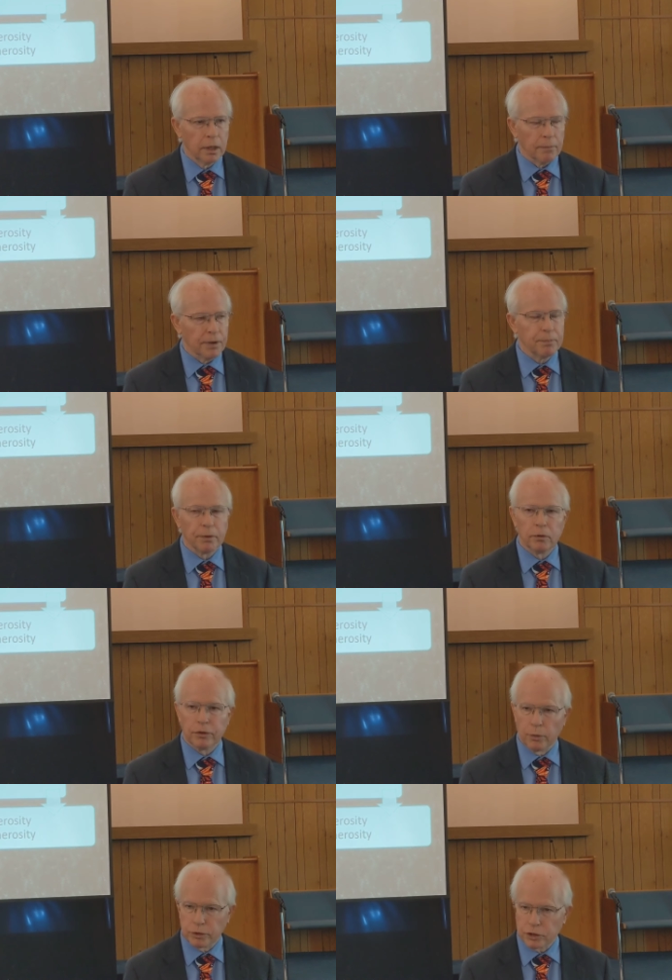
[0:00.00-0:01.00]
And
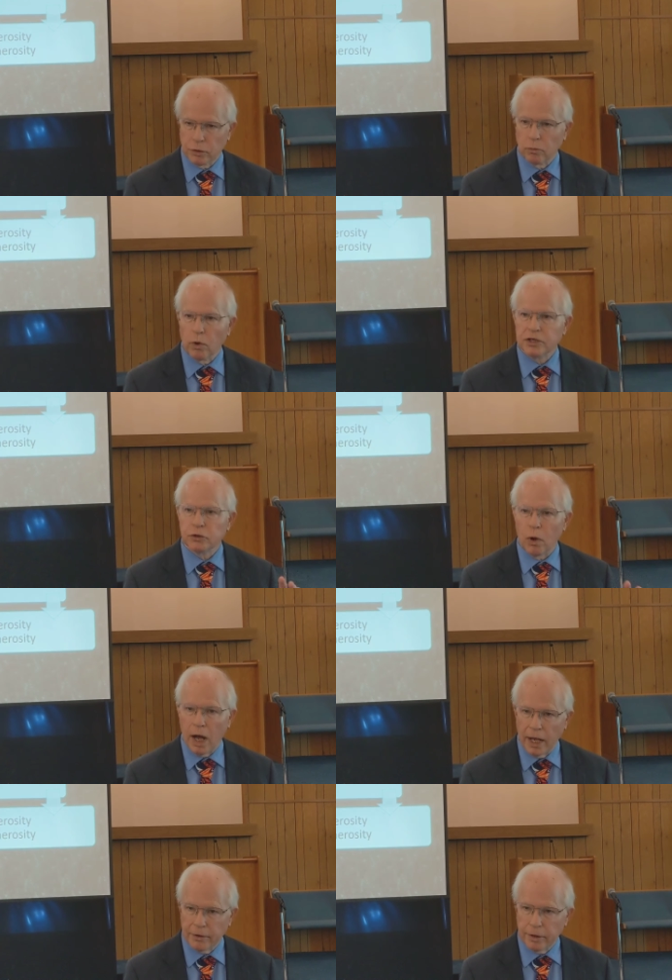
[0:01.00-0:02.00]
people, there were certain ones
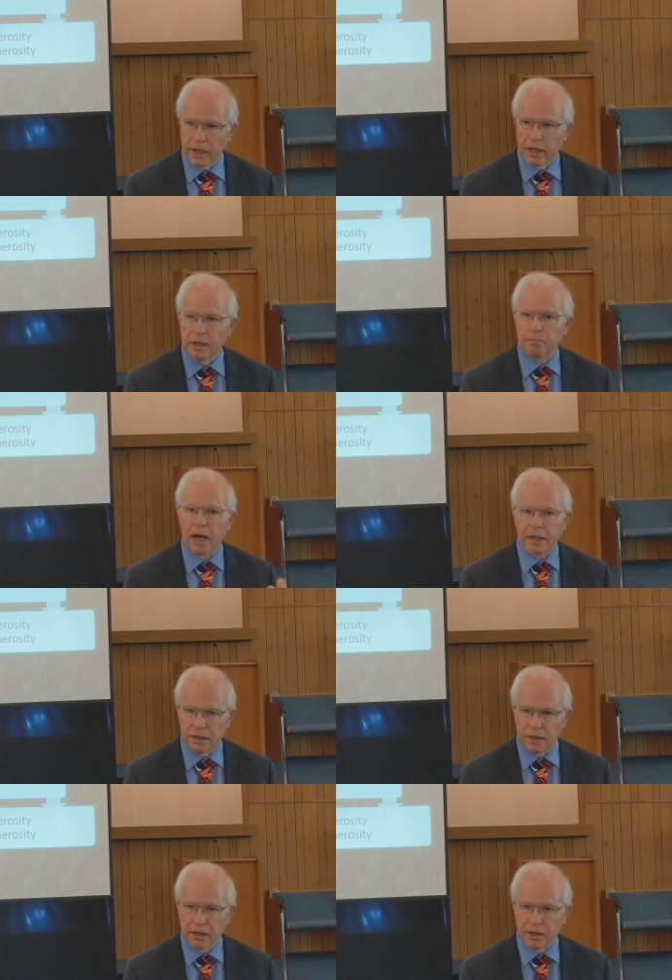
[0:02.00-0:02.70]
who honored him by